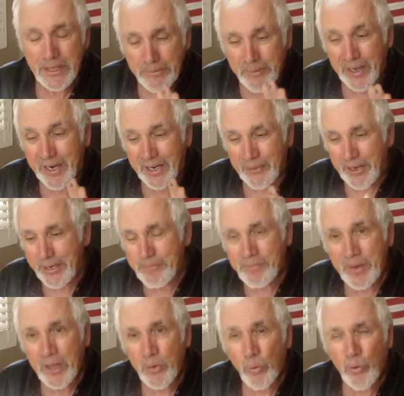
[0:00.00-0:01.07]
But anyway,
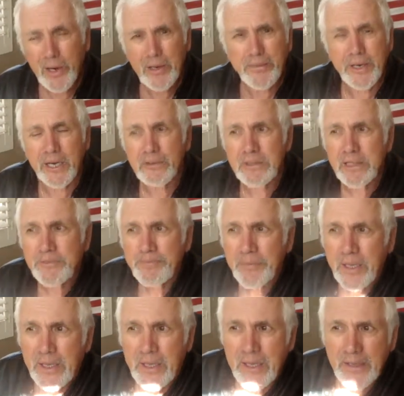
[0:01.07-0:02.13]
what about
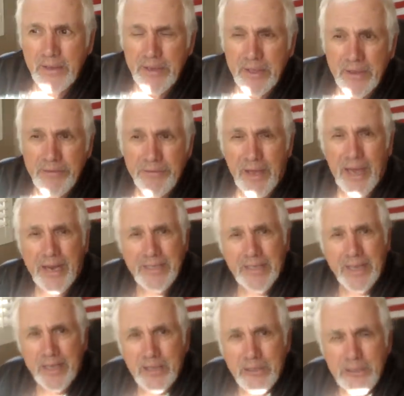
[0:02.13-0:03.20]
the fact
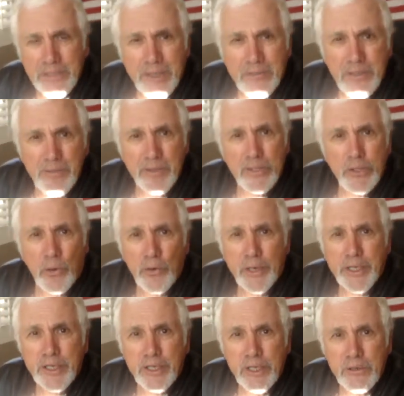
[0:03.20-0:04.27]
that you seem to be totally
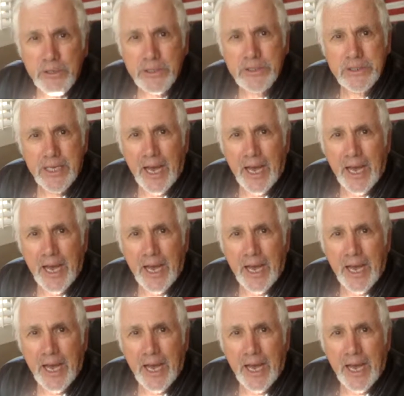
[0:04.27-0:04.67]
clueless?